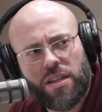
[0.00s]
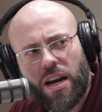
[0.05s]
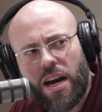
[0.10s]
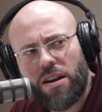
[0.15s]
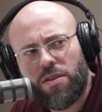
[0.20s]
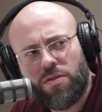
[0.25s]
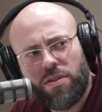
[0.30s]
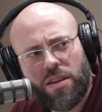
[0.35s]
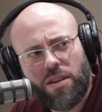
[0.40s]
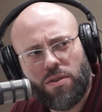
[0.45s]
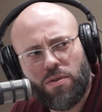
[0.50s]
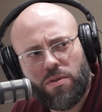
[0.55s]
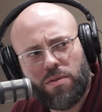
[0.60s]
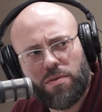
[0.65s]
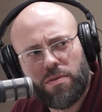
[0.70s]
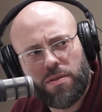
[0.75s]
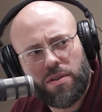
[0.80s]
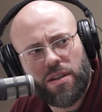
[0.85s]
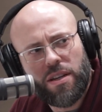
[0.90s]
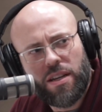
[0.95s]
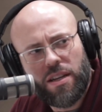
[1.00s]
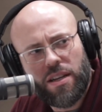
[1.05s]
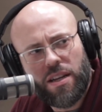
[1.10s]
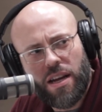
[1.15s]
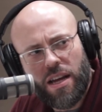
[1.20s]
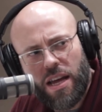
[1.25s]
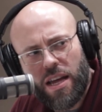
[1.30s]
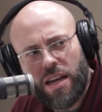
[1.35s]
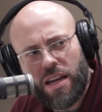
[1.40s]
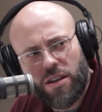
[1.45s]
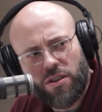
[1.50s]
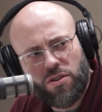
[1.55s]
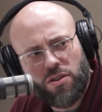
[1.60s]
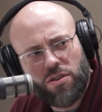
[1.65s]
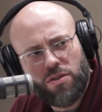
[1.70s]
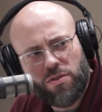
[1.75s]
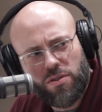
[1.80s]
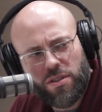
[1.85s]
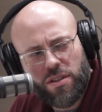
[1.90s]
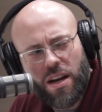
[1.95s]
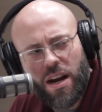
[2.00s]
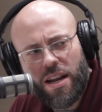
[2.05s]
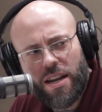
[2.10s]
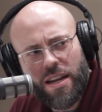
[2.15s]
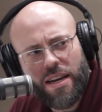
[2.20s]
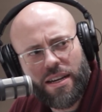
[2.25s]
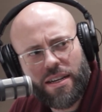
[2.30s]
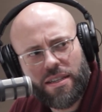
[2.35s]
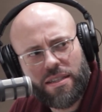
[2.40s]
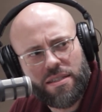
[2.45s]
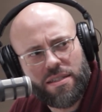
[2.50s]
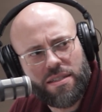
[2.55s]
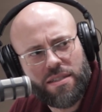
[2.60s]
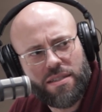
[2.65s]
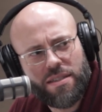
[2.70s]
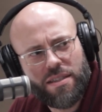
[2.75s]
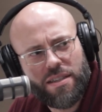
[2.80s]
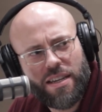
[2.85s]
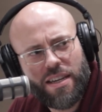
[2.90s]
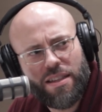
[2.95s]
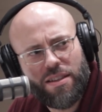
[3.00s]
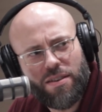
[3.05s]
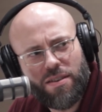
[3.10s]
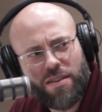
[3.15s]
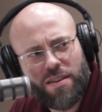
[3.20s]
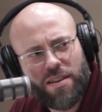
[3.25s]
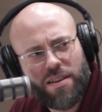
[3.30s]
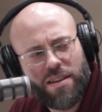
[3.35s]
I don't think you introduced Scott Hicks either.